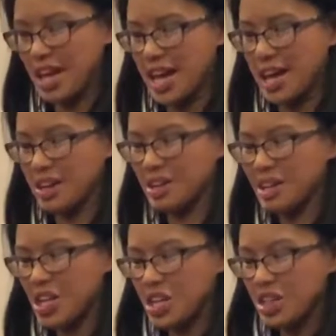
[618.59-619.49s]
And
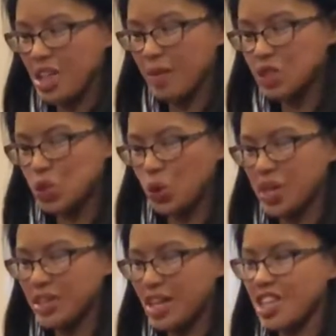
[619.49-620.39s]
them
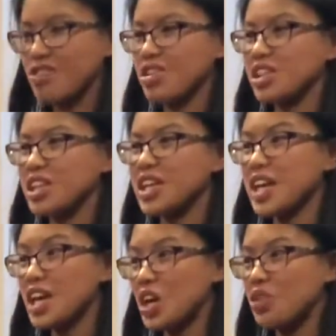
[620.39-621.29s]
showing that they really
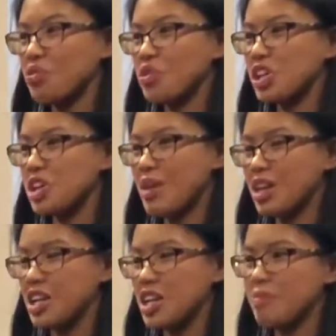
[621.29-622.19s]
care really
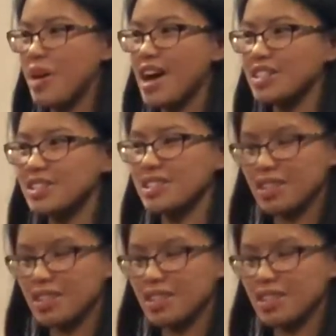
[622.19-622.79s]
made an impact.